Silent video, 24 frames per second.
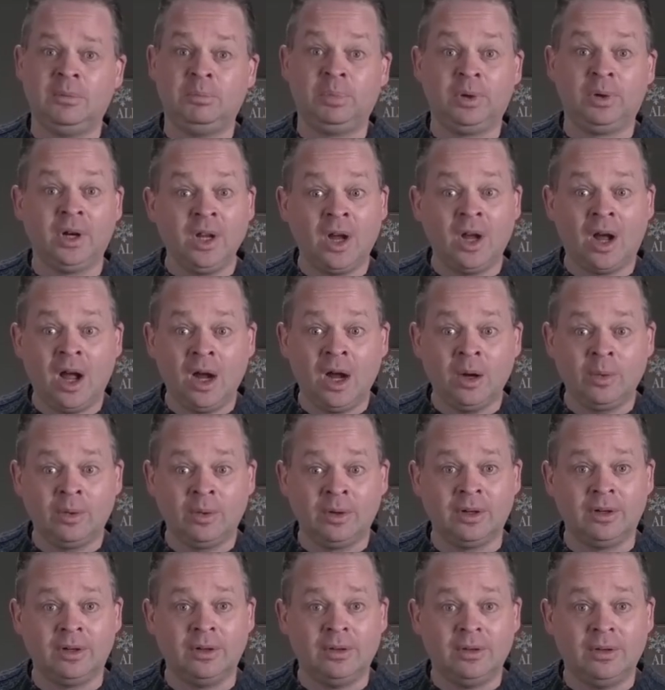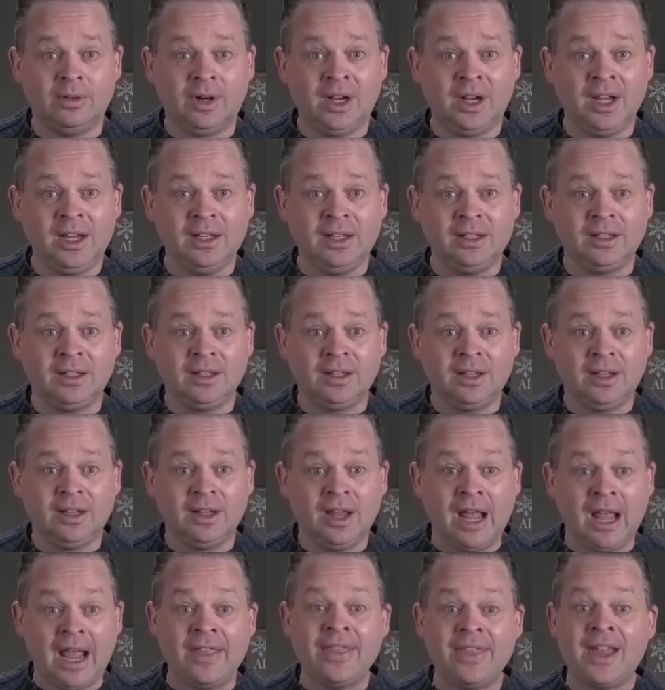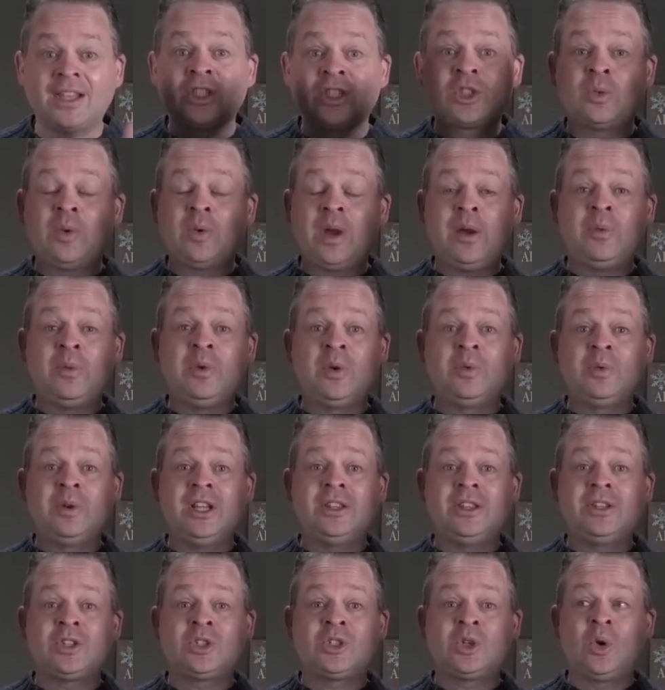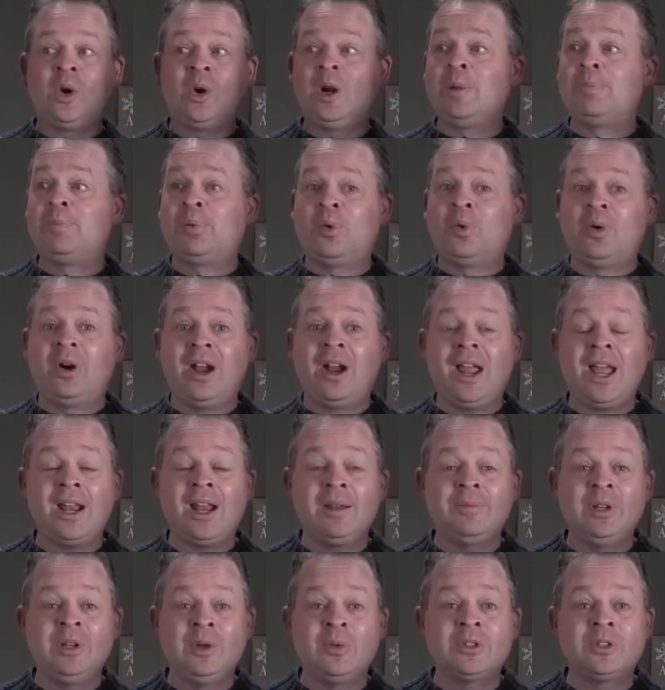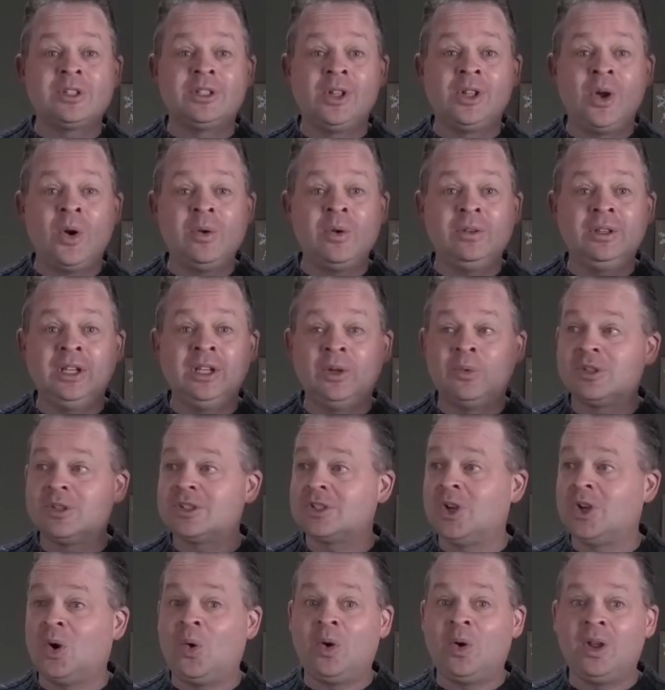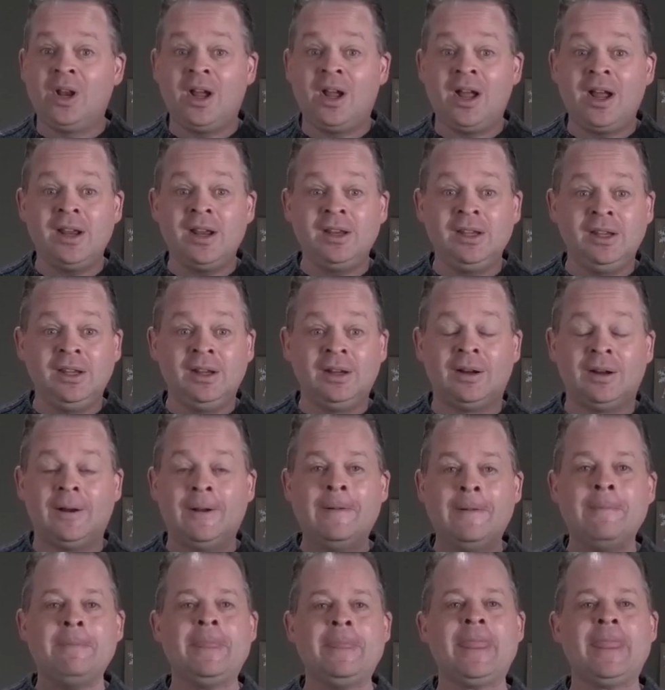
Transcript: Pretty awkward, right? And that's the way we read the story. Poor Adam, he was lonely. What's going on here?